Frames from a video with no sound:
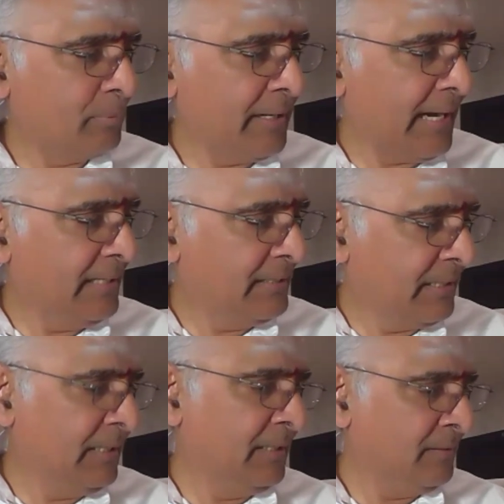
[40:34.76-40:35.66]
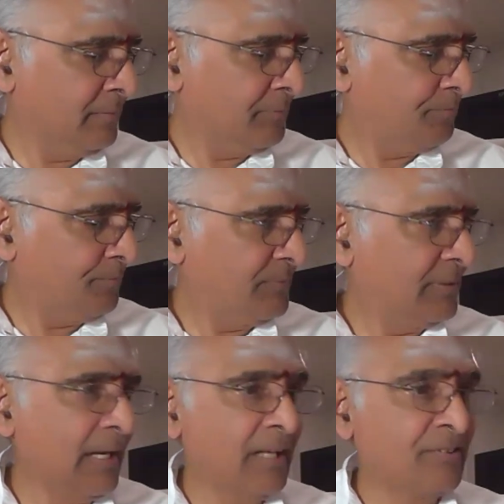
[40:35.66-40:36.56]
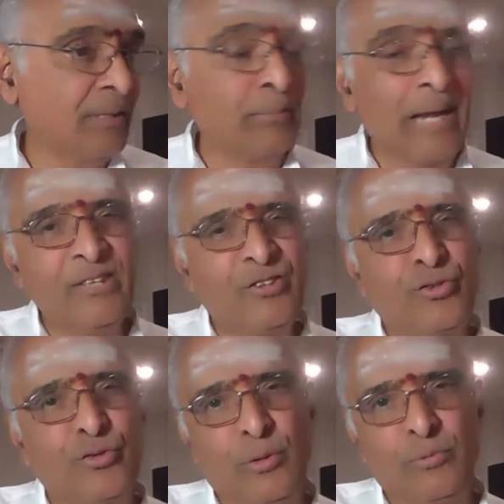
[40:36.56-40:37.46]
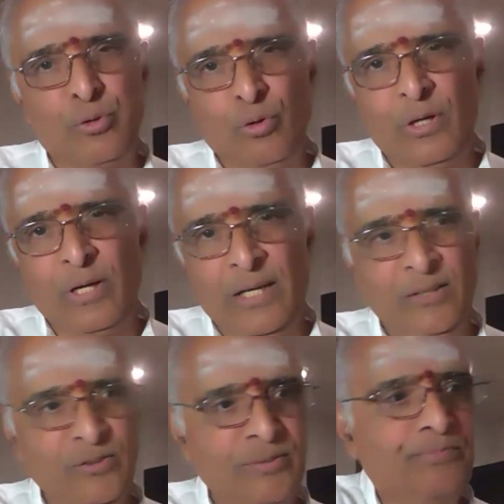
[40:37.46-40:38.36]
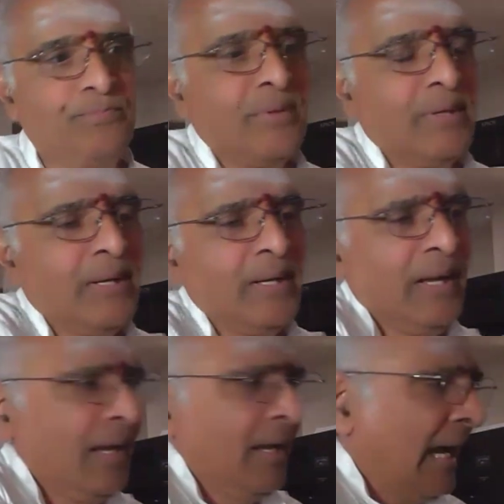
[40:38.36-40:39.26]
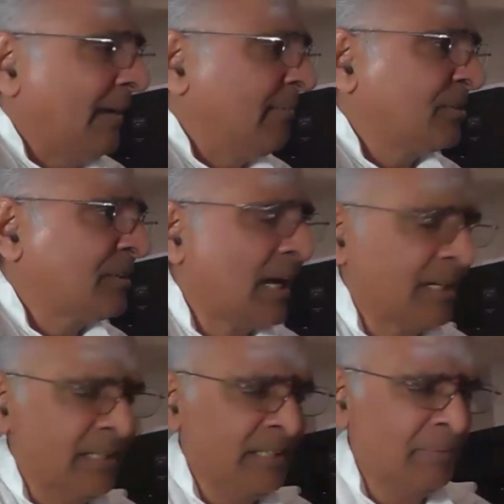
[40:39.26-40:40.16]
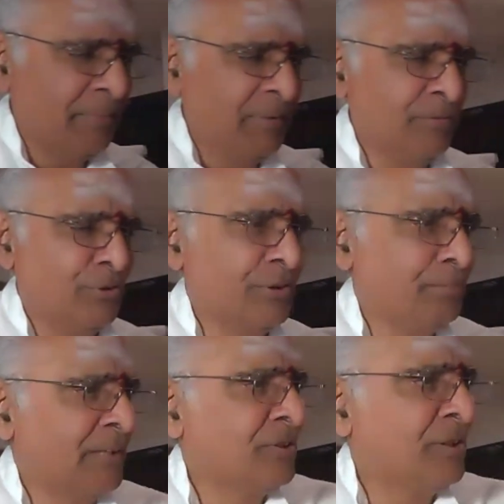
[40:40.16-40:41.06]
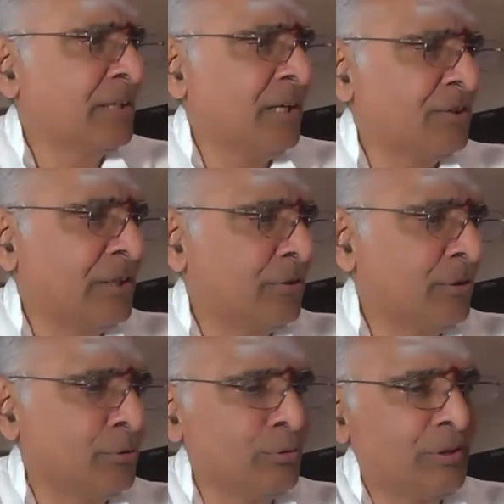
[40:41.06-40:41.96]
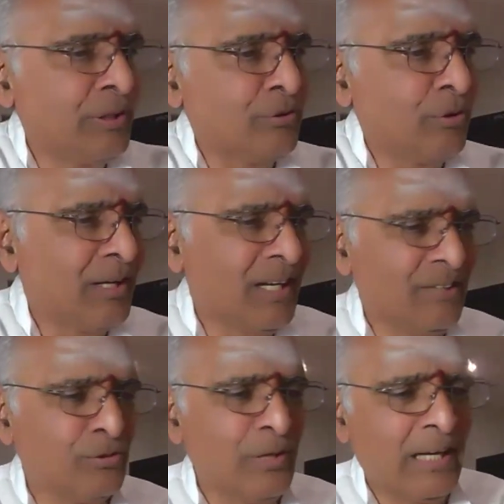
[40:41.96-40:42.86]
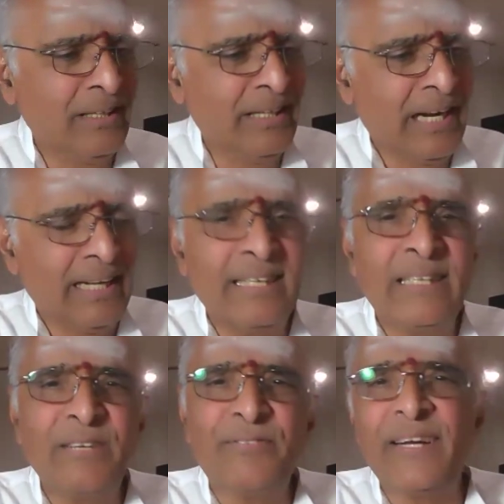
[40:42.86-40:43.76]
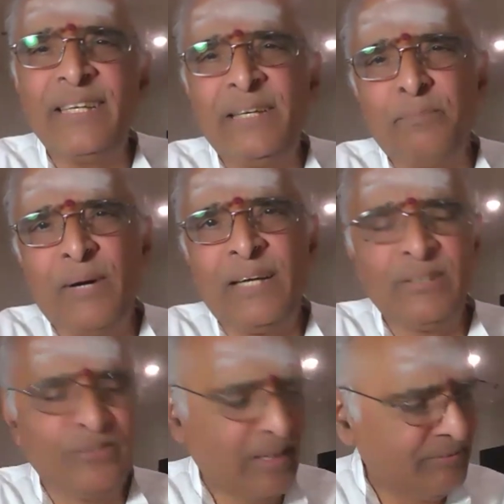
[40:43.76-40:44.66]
chapter 18, there are some nice slokas. I was talking, maybe we should mention at least 2, 3 slokas to identify the importance